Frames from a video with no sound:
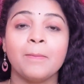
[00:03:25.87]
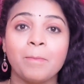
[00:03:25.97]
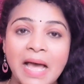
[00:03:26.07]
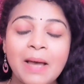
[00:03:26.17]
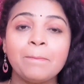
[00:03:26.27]

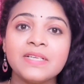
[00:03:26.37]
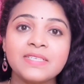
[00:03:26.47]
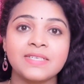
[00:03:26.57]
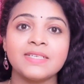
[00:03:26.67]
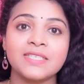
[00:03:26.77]
Map
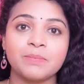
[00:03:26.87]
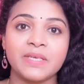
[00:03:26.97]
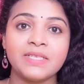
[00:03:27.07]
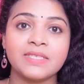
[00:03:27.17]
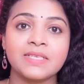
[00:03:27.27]
distance
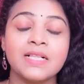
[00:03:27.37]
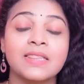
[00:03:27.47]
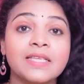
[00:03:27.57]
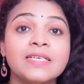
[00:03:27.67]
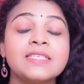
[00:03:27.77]
means
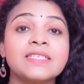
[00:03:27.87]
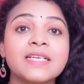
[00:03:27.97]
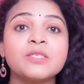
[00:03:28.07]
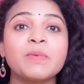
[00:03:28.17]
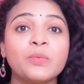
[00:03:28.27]
the
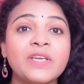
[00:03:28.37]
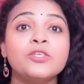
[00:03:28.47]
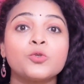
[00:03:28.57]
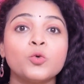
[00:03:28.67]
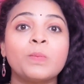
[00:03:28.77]
distance between
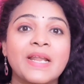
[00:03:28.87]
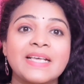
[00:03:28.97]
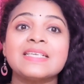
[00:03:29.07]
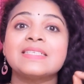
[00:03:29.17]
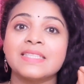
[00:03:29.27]
two
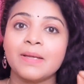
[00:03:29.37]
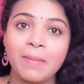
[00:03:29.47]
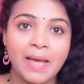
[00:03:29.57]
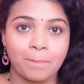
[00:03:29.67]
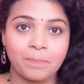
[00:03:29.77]
places in the
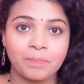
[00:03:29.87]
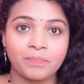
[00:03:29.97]
map.